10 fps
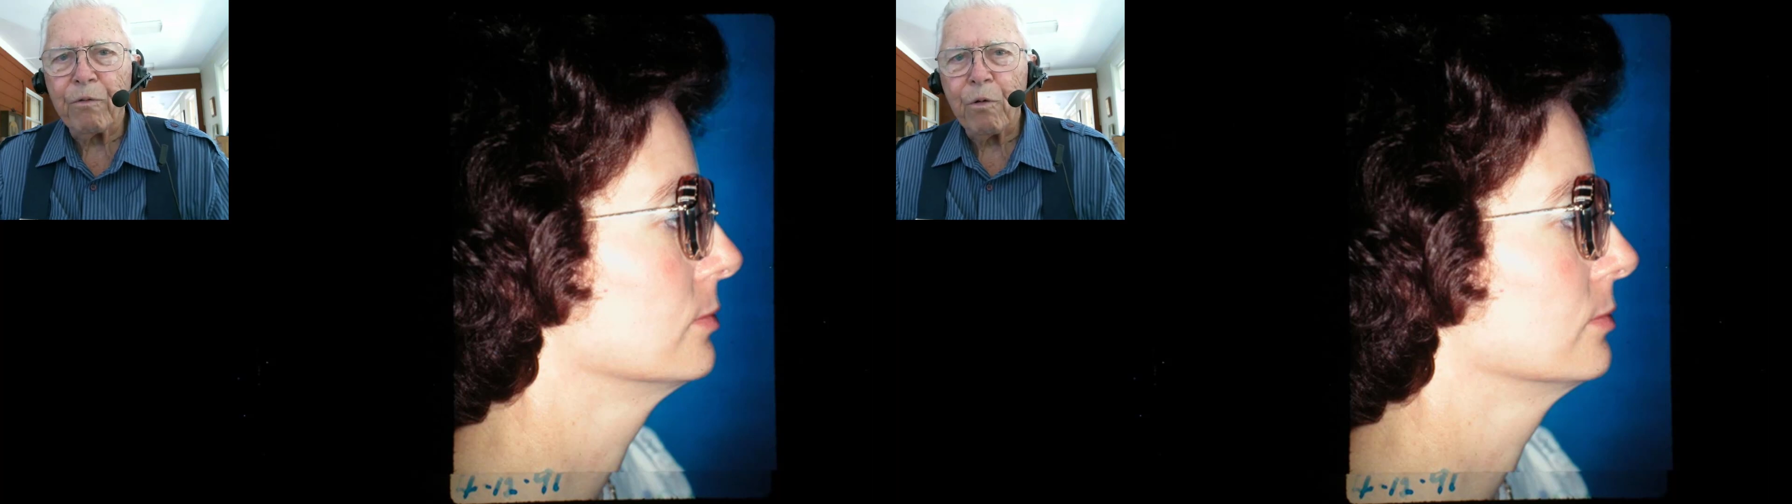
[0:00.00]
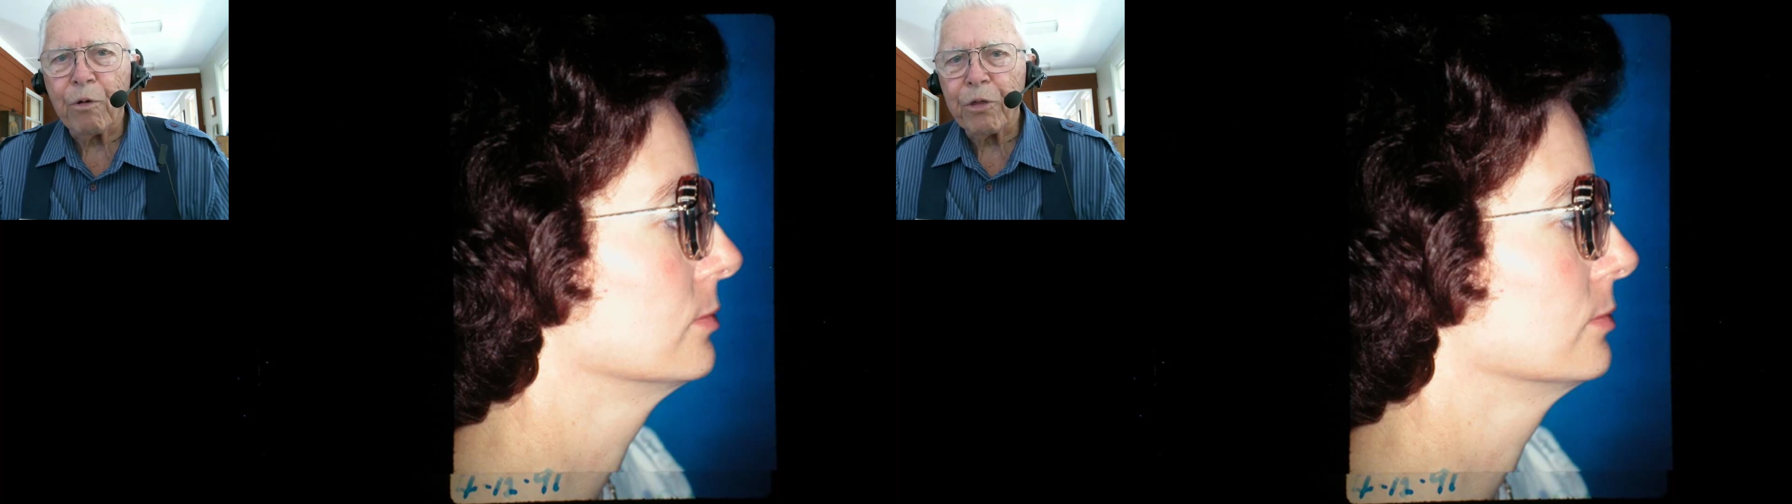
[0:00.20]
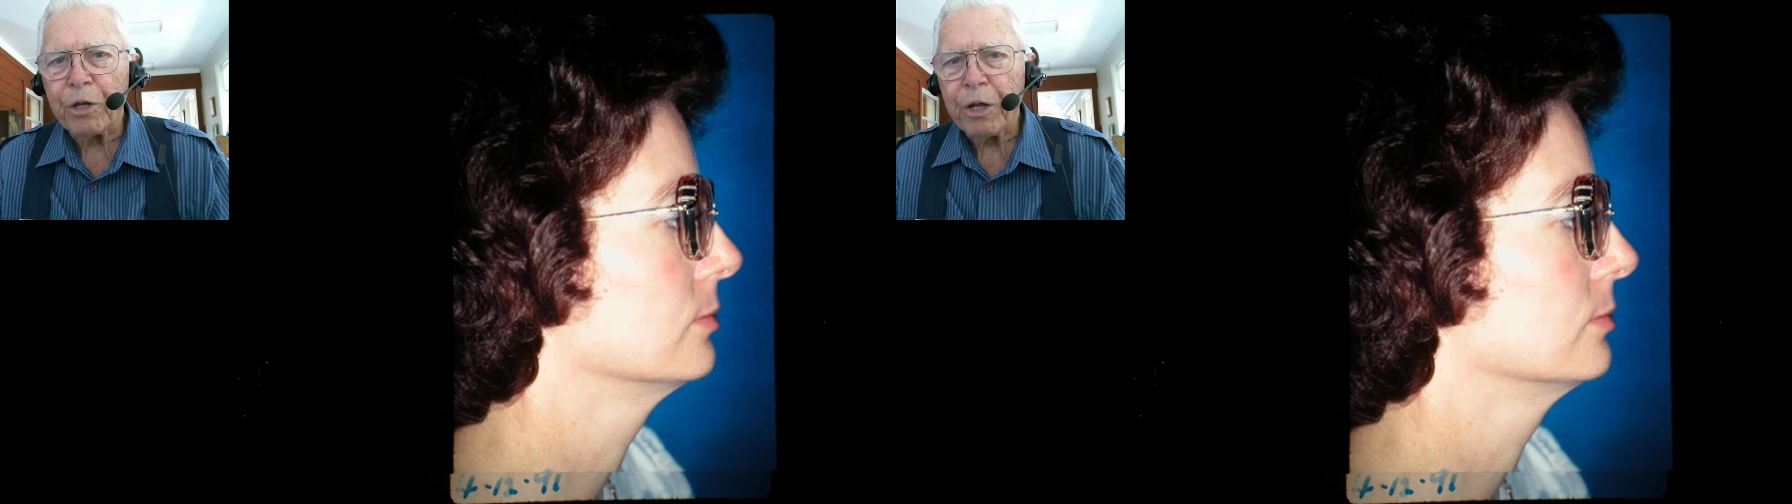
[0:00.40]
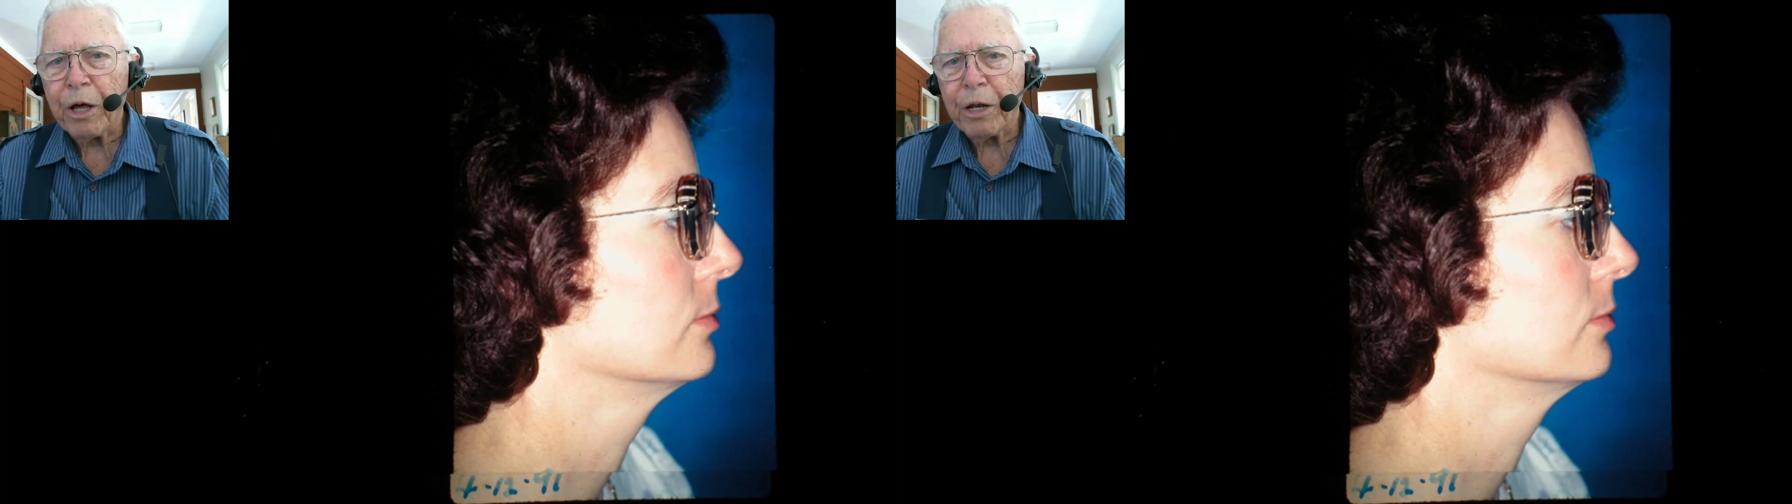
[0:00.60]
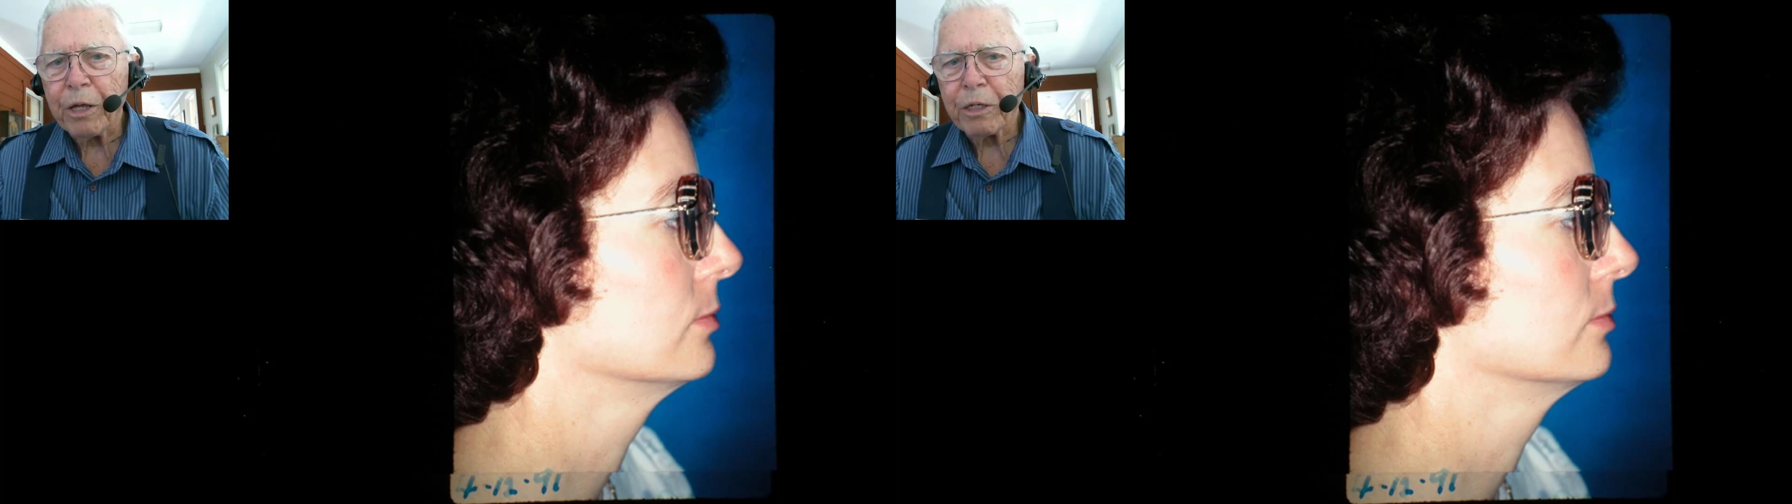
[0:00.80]

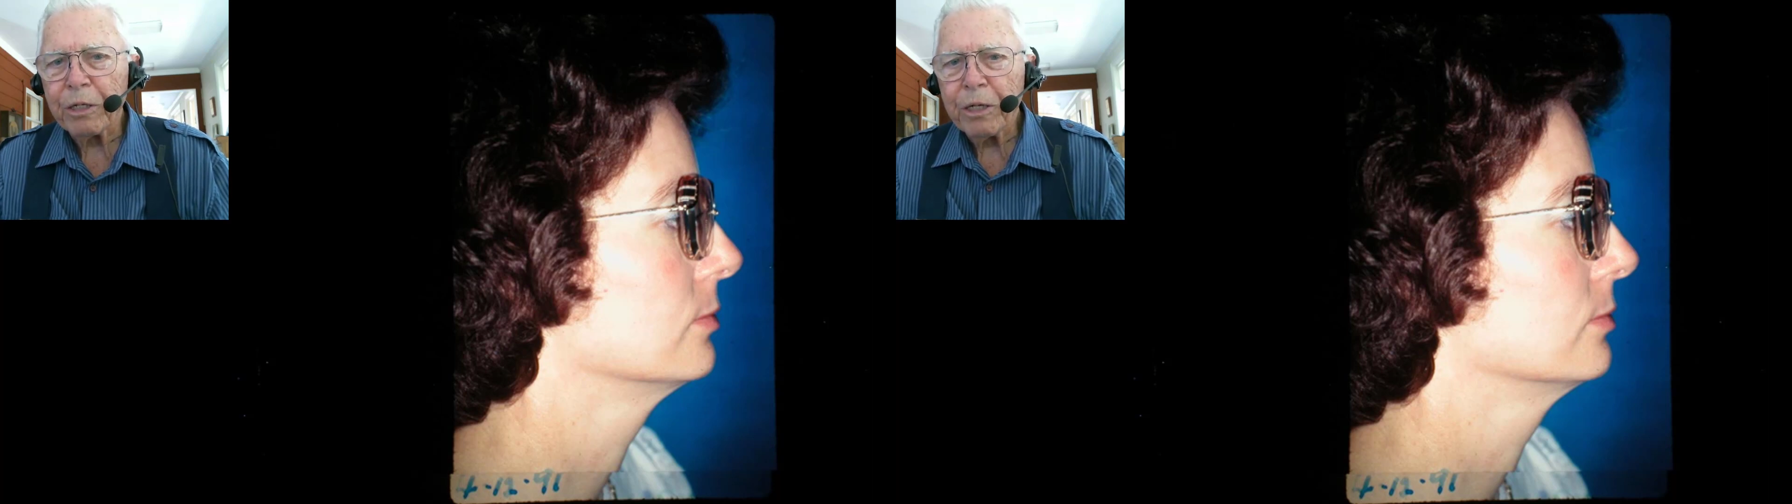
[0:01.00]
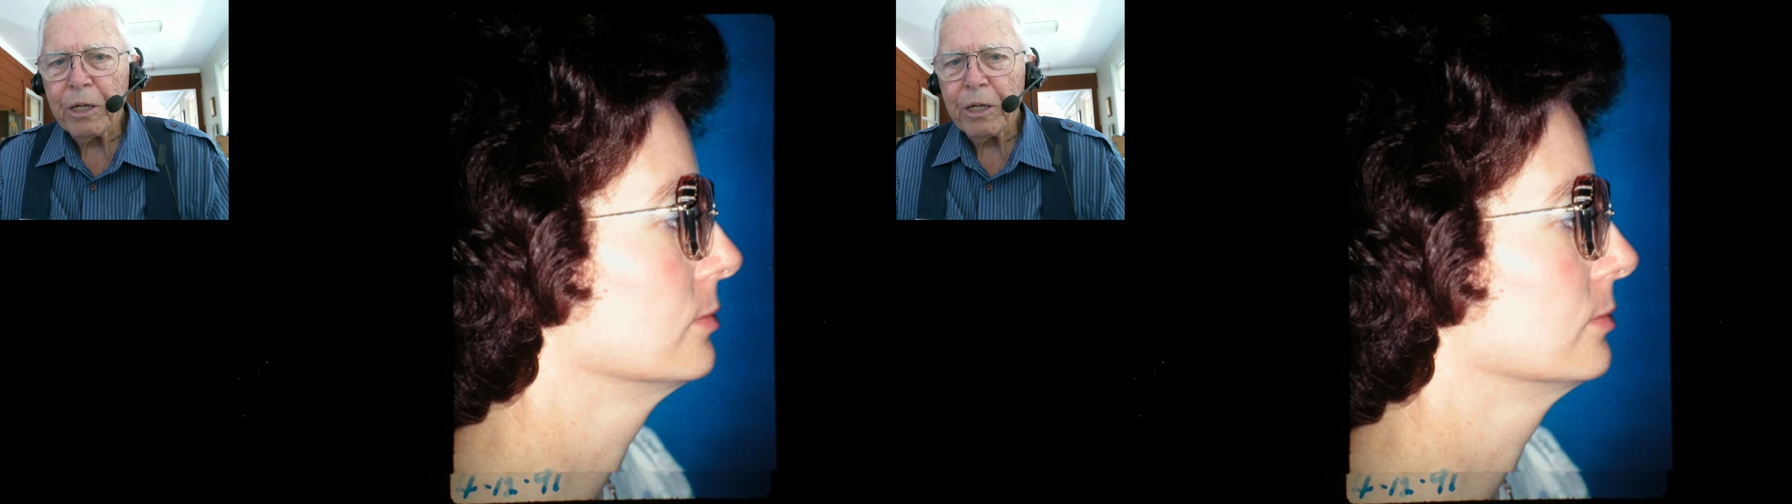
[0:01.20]
orthodontics,